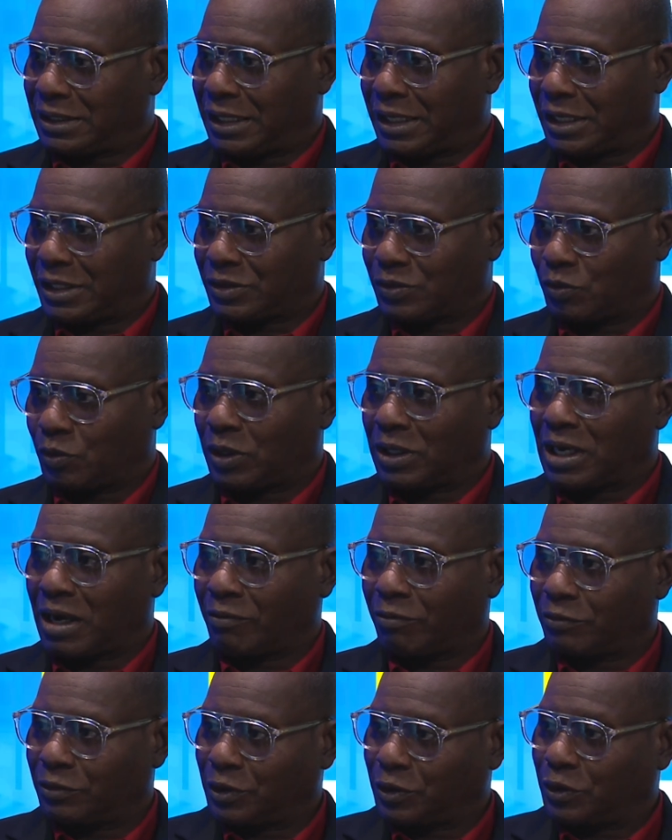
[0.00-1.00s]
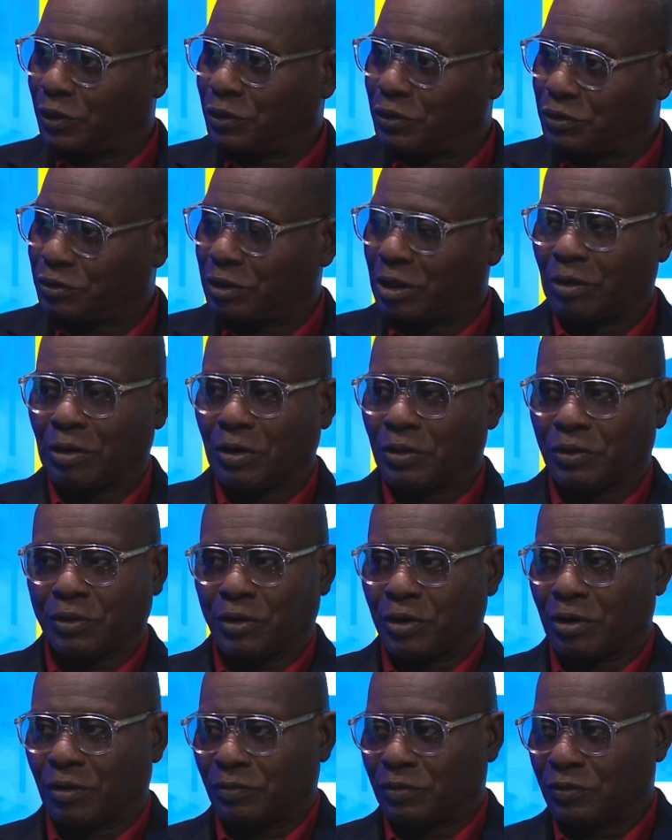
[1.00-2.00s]
takes one half of the country or a
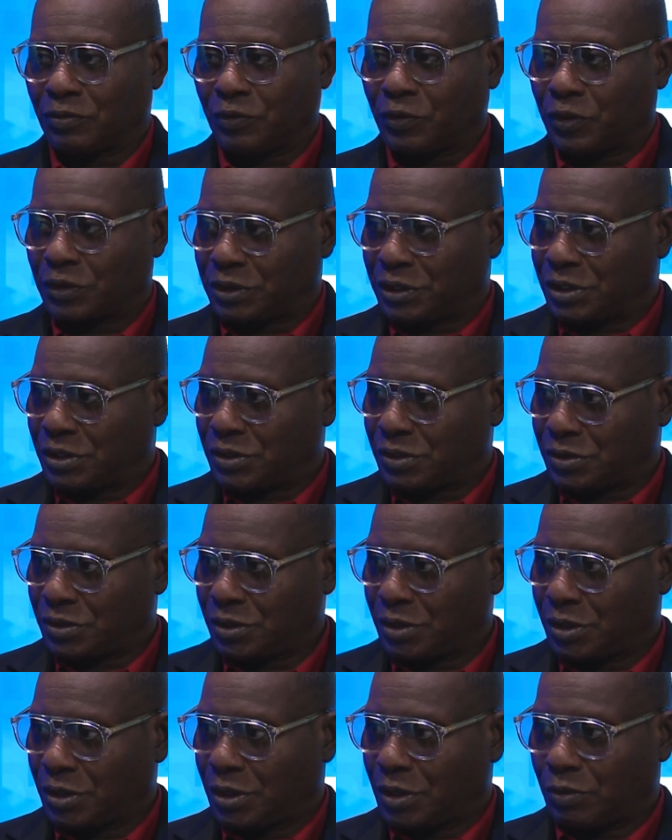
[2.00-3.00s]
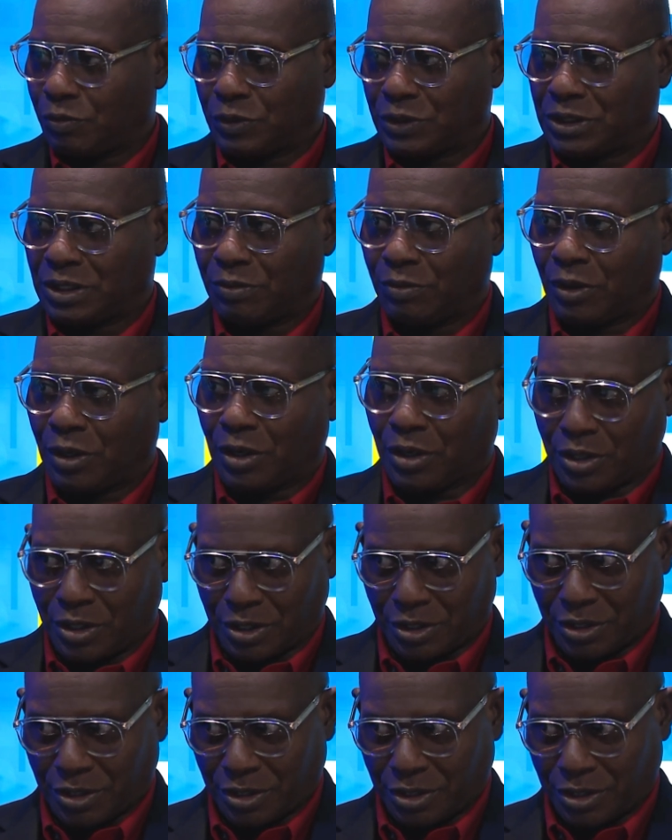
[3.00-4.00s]
third of the voters with him or
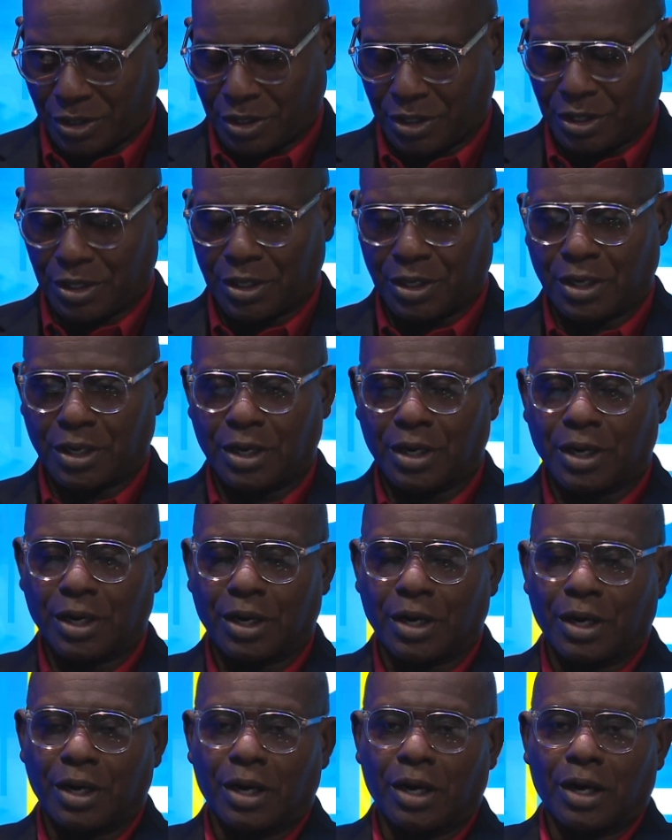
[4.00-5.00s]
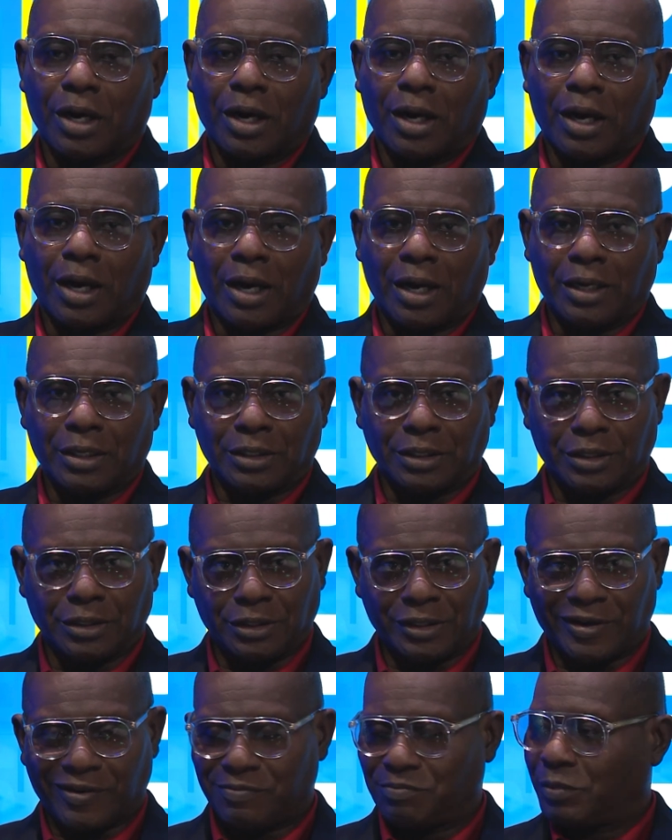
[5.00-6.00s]
her. And
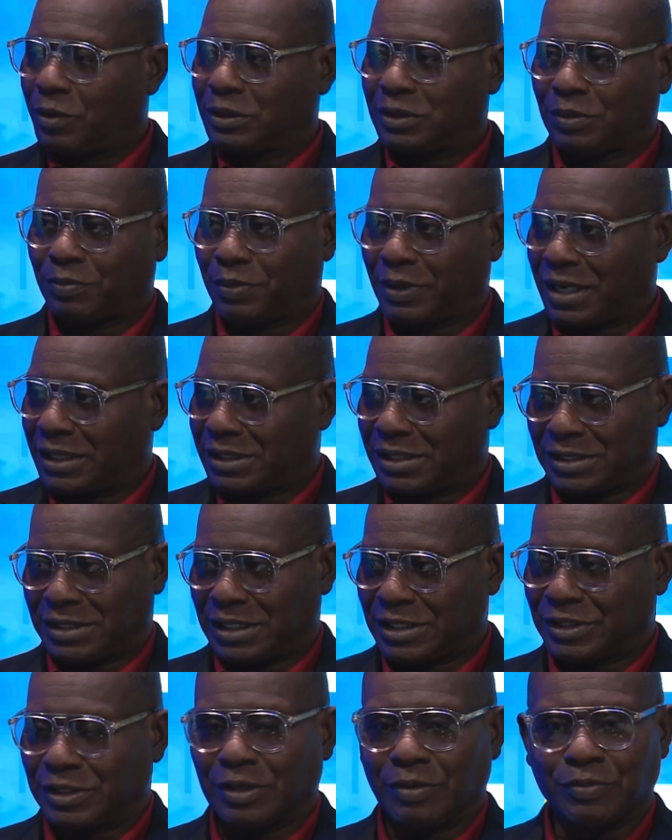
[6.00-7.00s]
you have multi-party systems.